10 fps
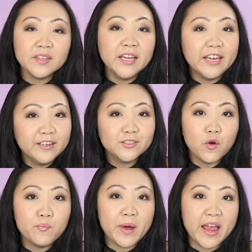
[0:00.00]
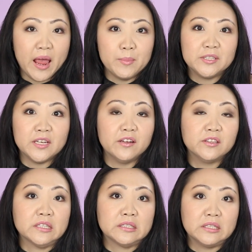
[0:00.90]
It is owned by
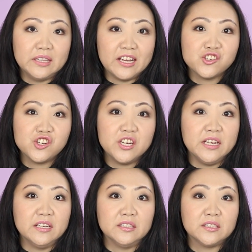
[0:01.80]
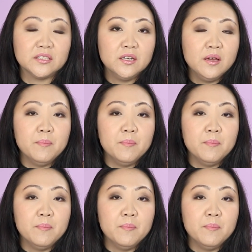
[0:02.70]
Amazon. The selection is